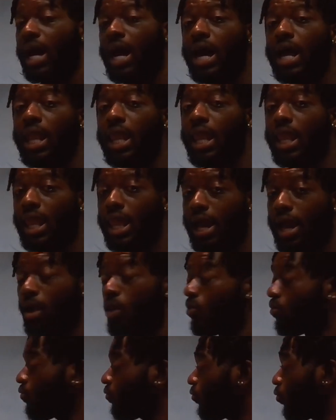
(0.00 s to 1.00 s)

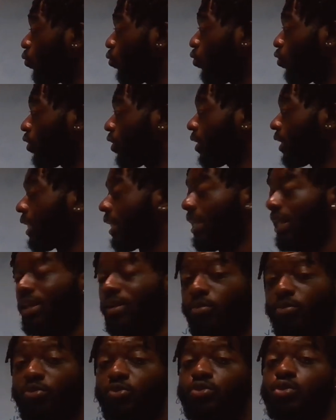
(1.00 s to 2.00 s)
allow for
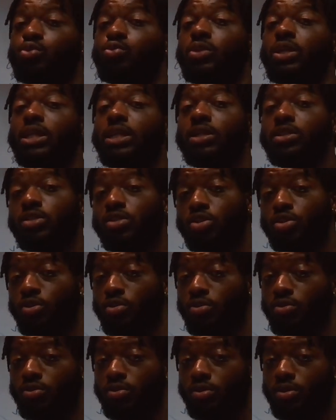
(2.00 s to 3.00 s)
lymph to
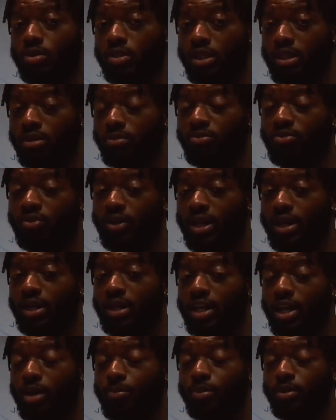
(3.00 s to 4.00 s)
enter the lymphatic
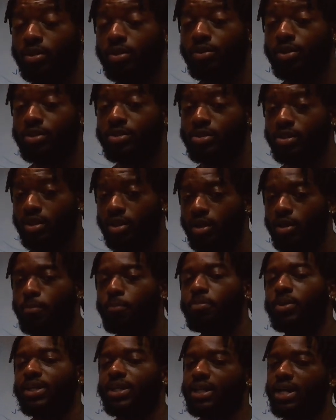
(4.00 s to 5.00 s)
capillaries,
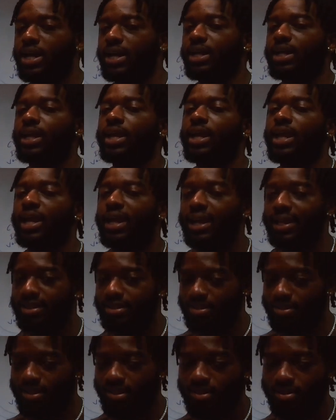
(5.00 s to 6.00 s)
but not
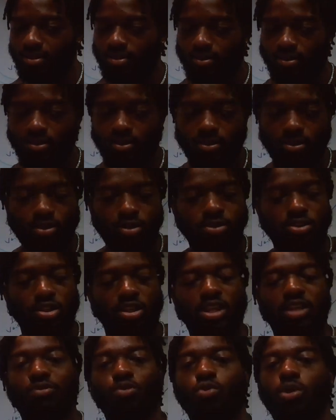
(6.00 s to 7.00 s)
exit. To
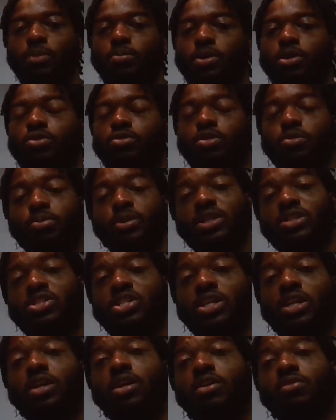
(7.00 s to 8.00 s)
give you a better
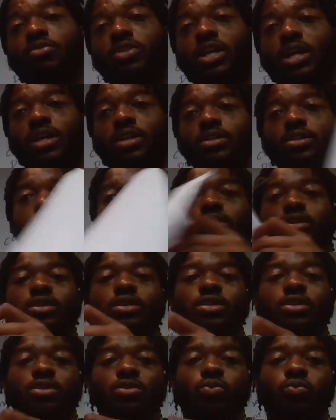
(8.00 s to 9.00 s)
depiction of that,
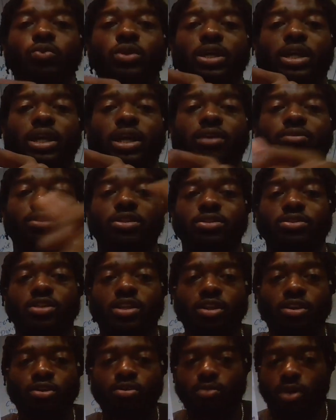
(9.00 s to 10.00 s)
we have this
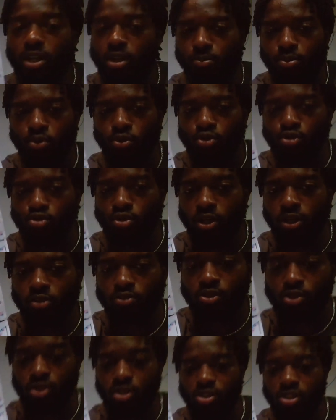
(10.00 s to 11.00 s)
here. My computer's trying to
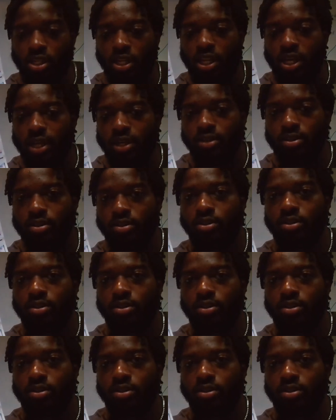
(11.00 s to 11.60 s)
adjust to light